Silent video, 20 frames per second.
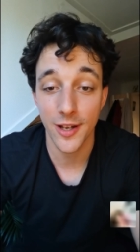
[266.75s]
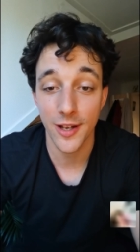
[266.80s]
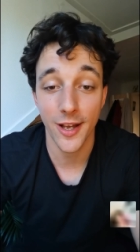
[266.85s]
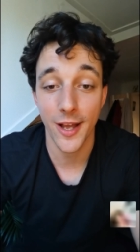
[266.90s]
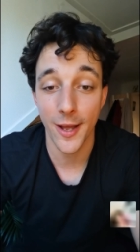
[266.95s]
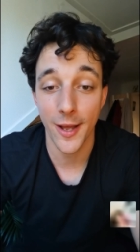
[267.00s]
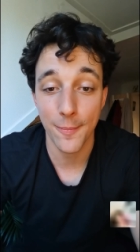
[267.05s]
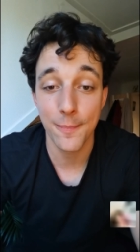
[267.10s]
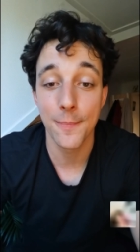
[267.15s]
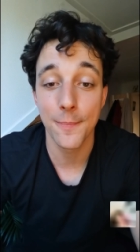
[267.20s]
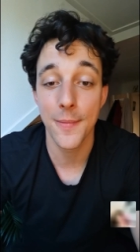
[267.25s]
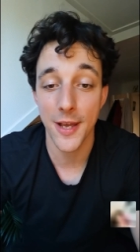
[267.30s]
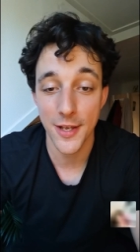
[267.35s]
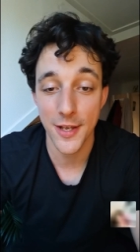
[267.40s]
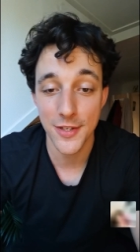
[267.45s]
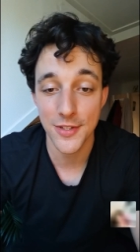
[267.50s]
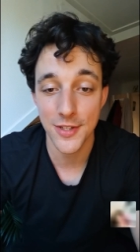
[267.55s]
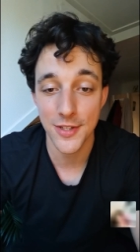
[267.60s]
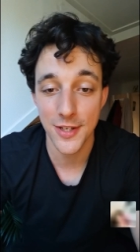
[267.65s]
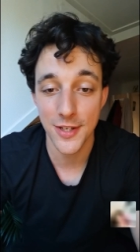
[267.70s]

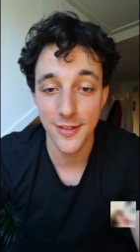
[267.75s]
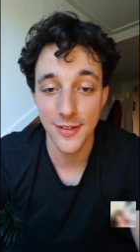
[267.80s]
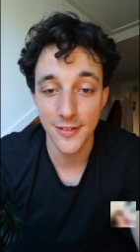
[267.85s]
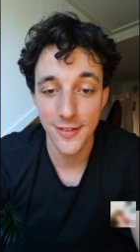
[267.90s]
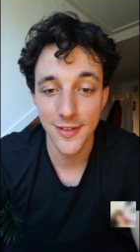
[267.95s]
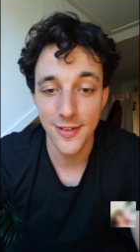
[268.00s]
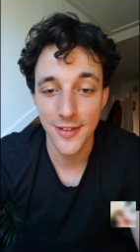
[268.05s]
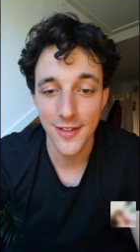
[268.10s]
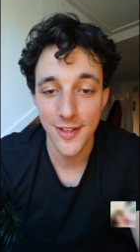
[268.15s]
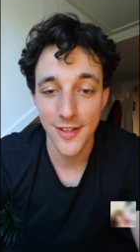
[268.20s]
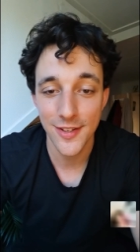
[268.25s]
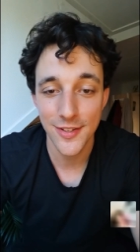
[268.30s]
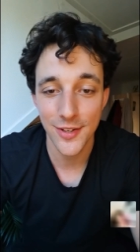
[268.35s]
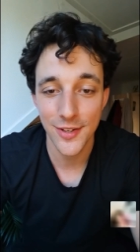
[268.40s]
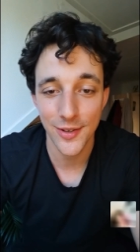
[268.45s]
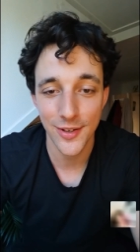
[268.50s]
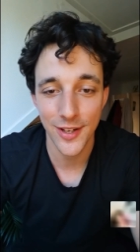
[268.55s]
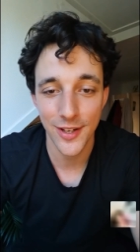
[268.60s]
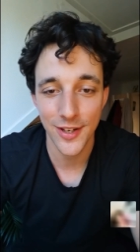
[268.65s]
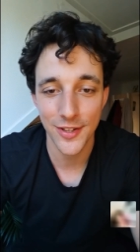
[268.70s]
amazing so
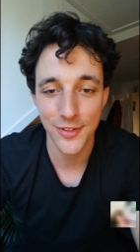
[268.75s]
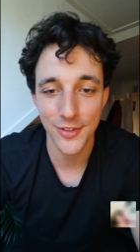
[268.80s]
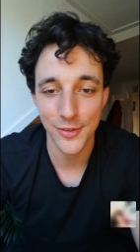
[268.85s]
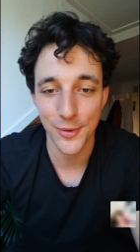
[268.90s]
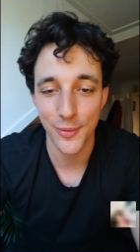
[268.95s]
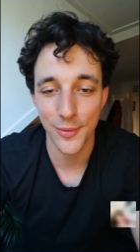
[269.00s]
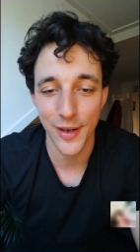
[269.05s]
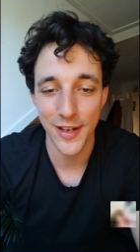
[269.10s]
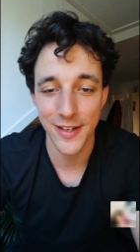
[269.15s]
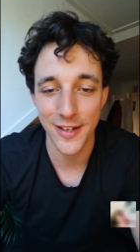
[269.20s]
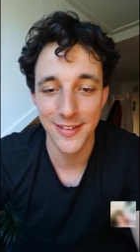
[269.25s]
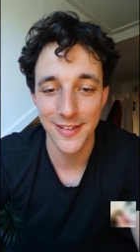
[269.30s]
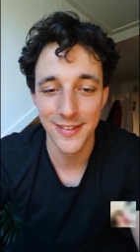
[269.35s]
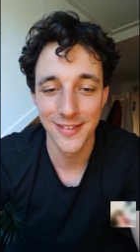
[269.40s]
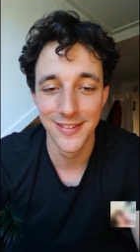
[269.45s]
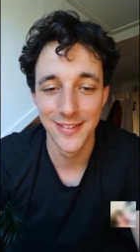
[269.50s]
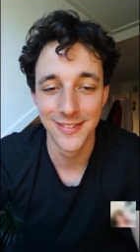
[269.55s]
that oh, is great